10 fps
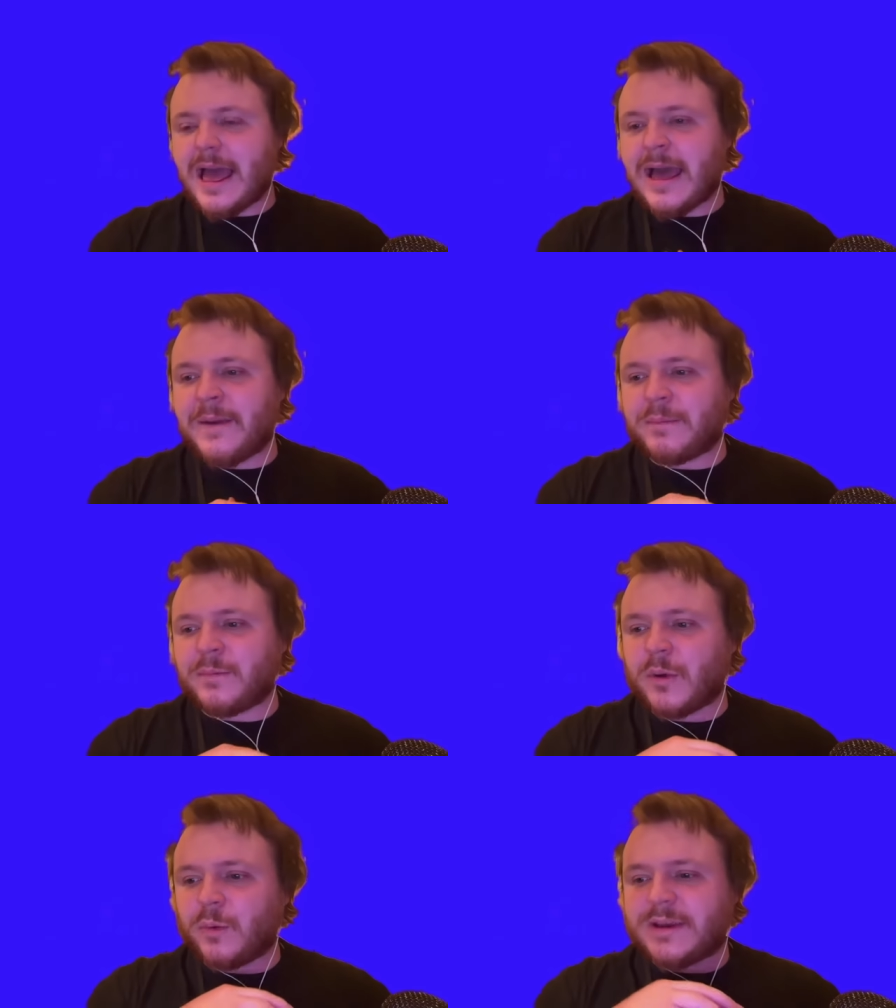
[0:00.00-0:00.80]

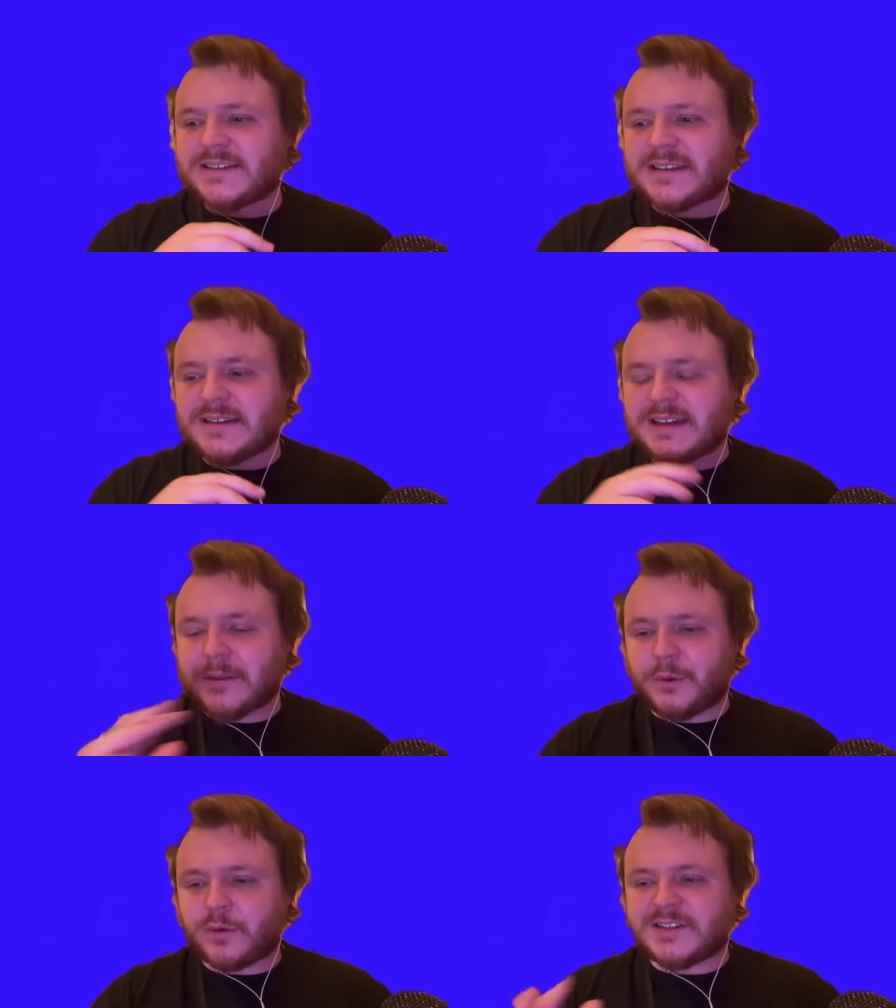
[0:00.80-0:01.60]

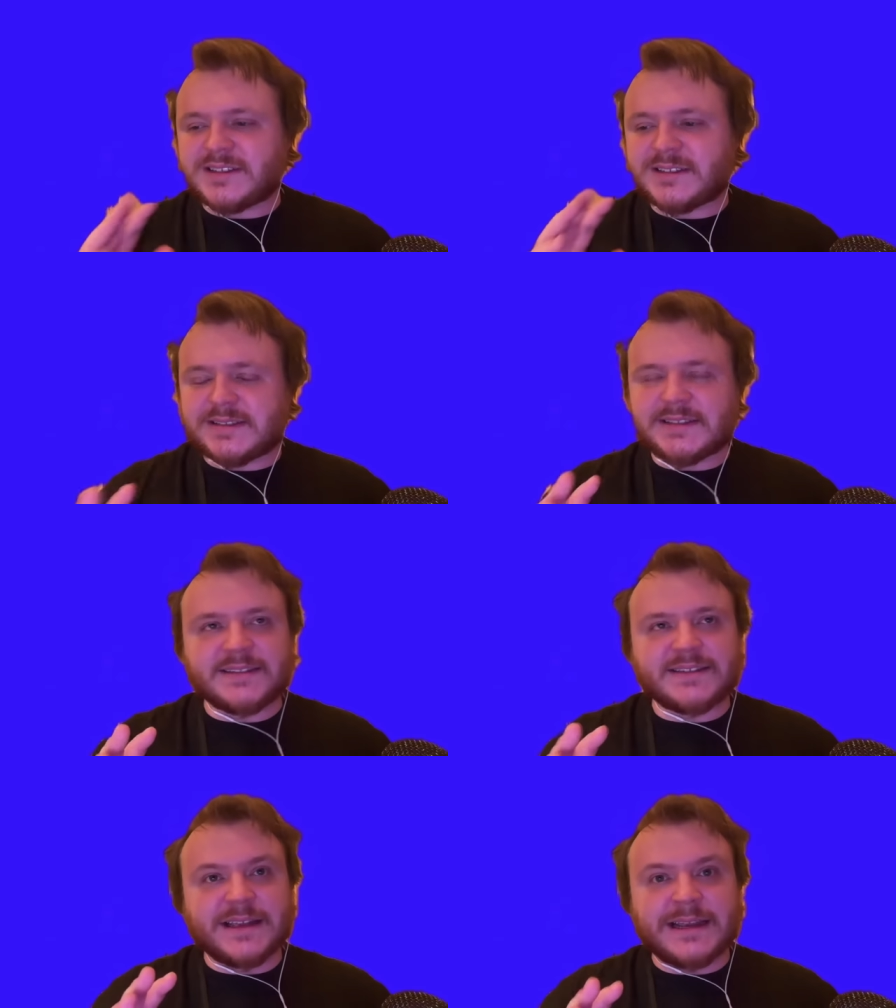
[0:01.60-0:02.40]
Deadpool
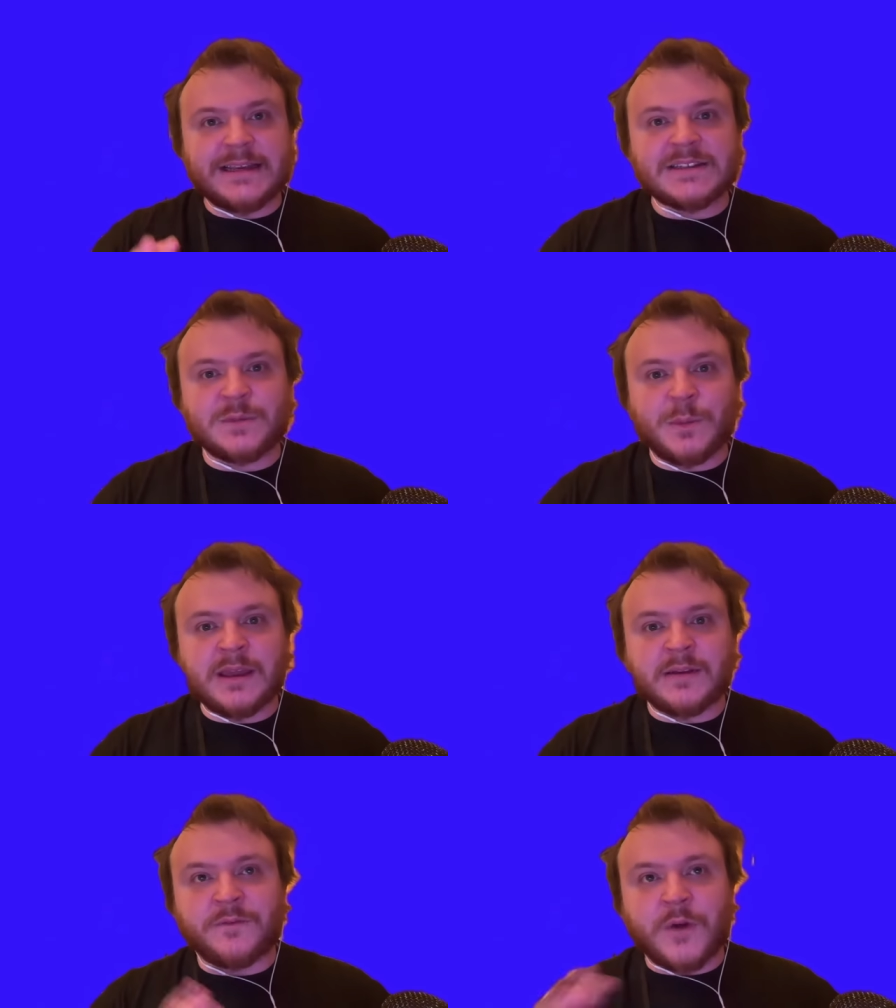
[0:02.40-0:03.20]
senses that he is
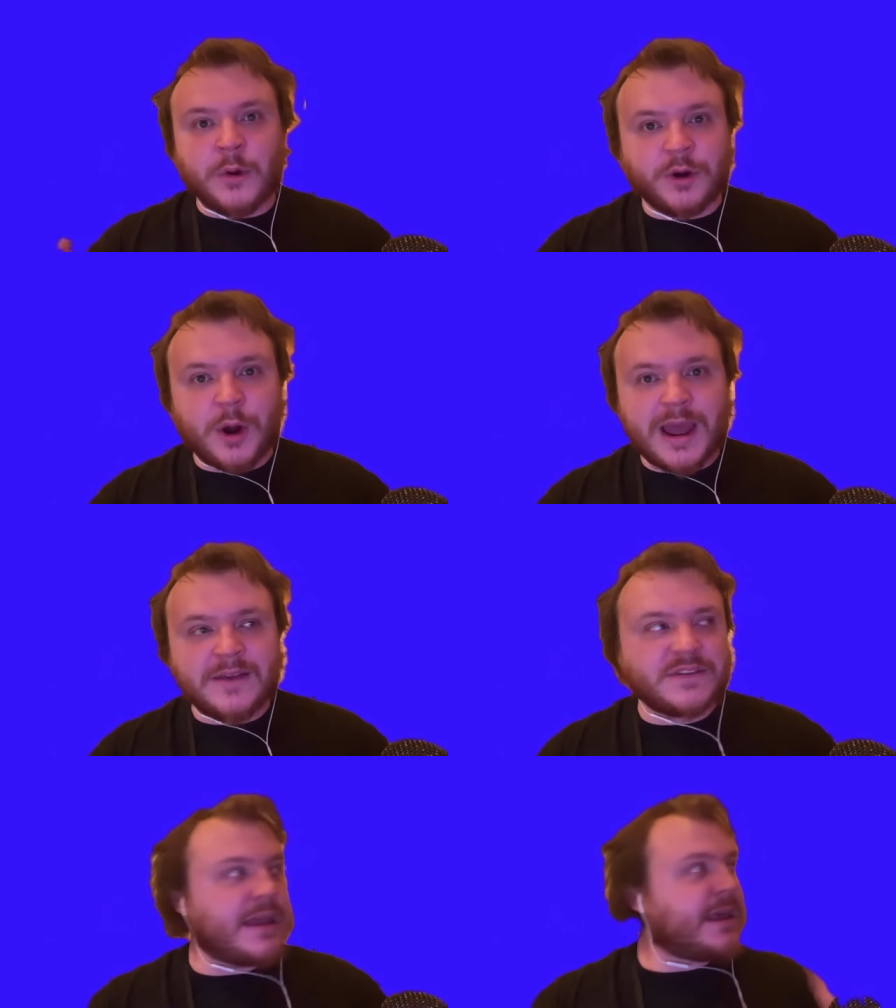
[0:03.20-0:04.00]
being
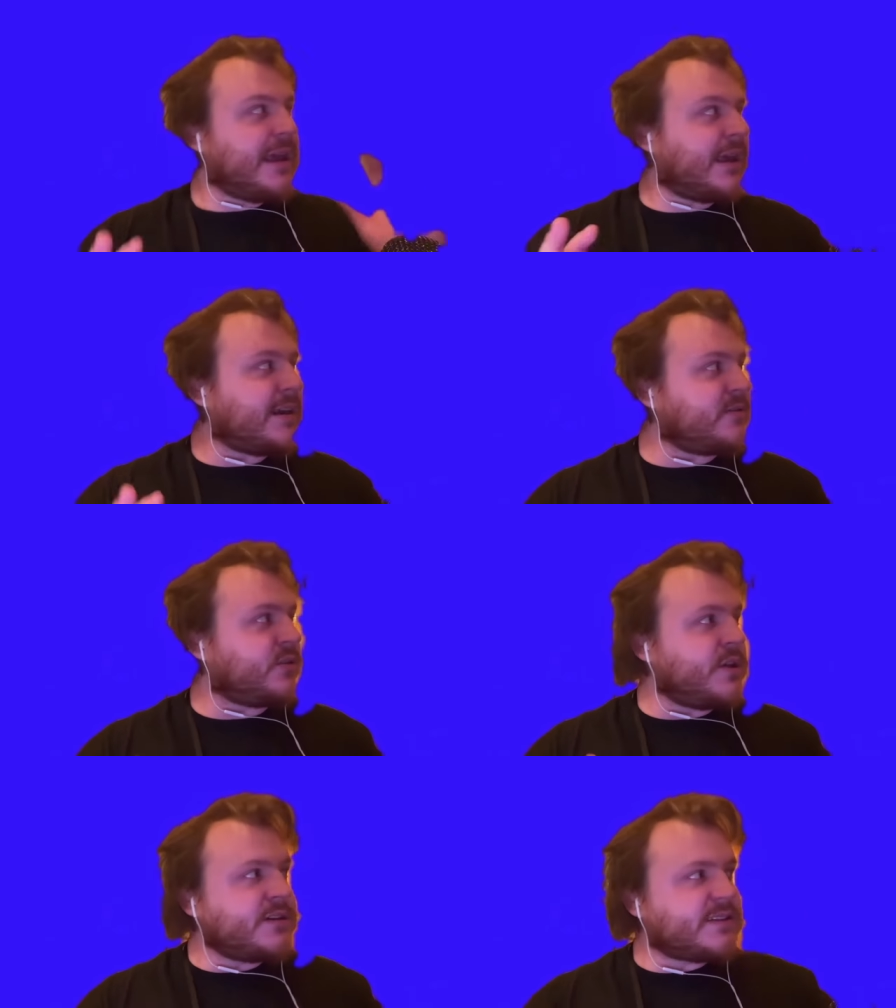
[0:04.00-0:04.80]
photographed, and he
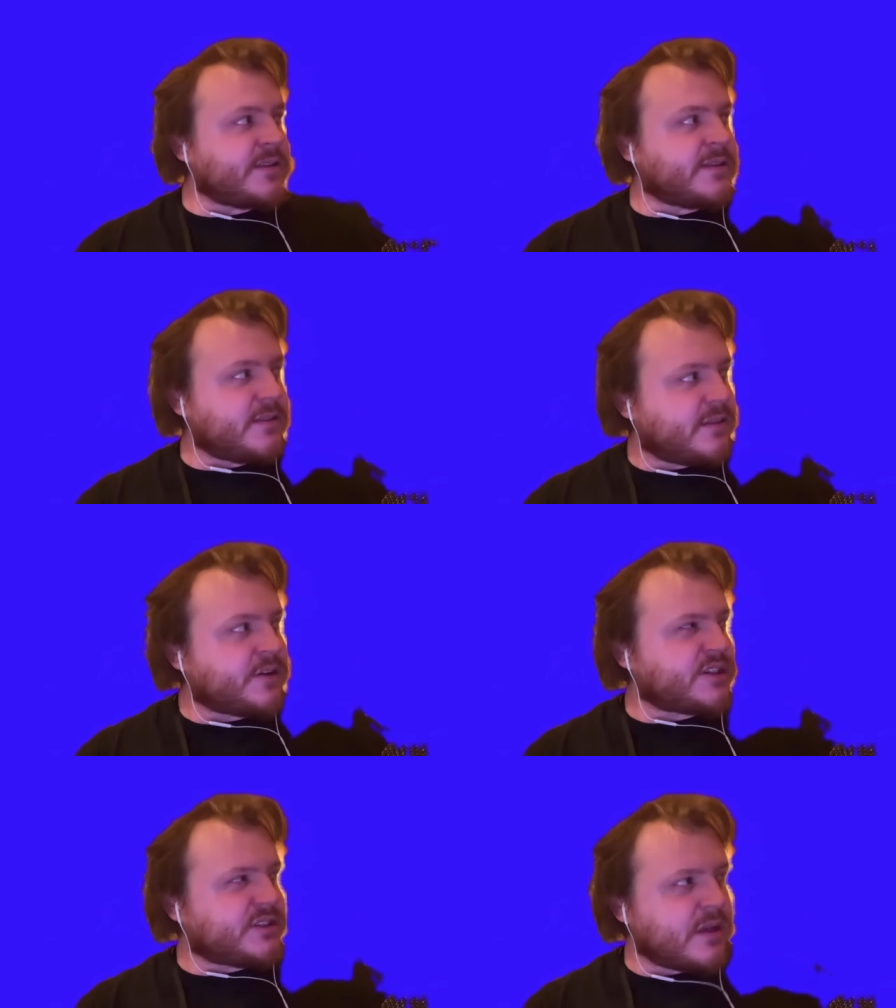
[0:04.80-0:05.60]
looks, and
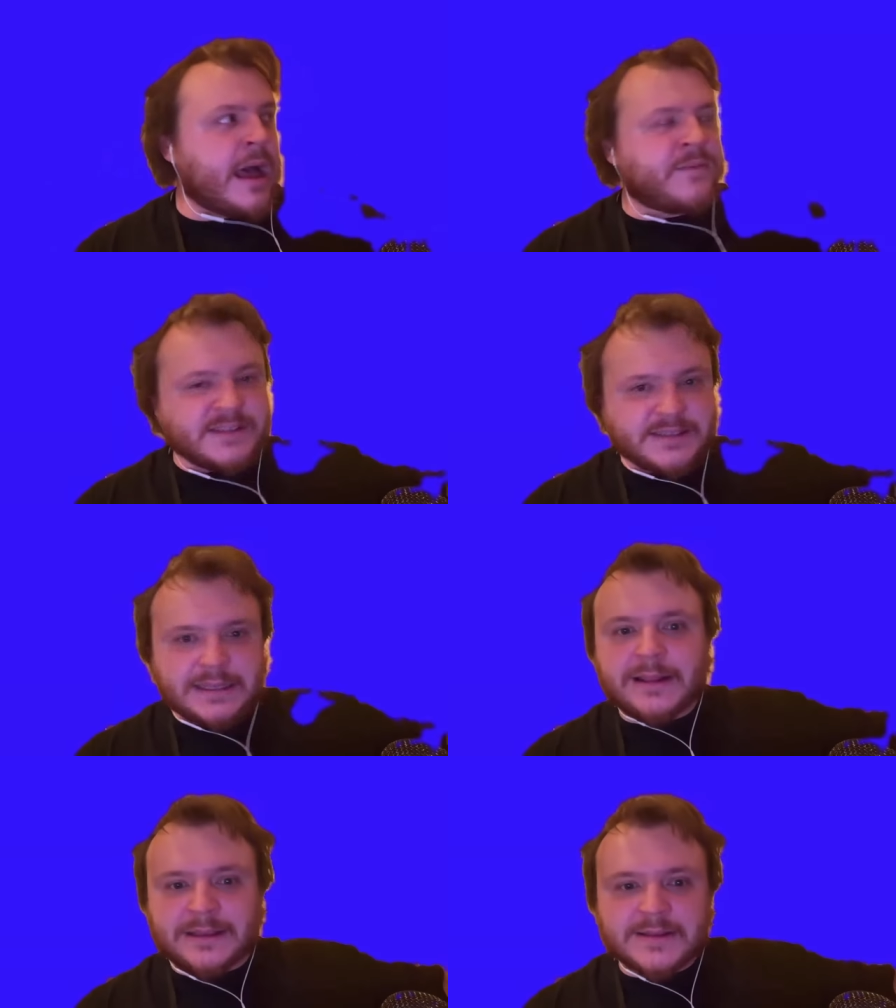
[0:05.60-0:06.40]
there's
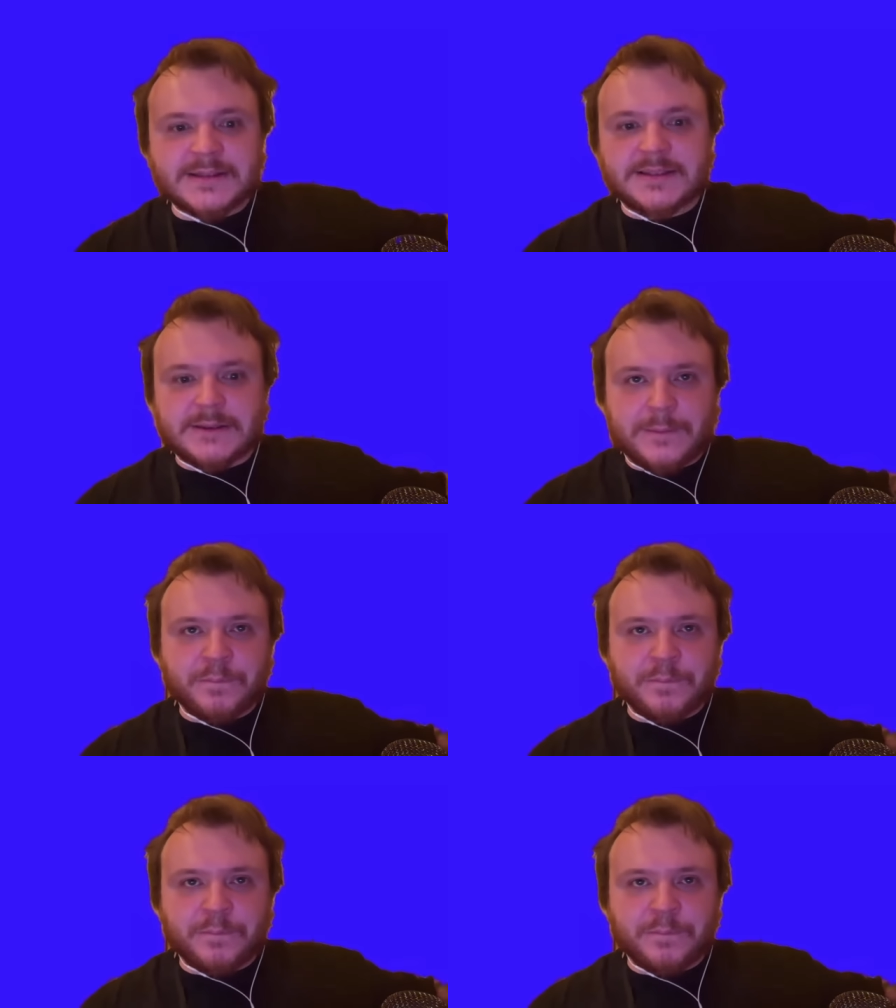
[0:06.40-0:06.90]
obviously this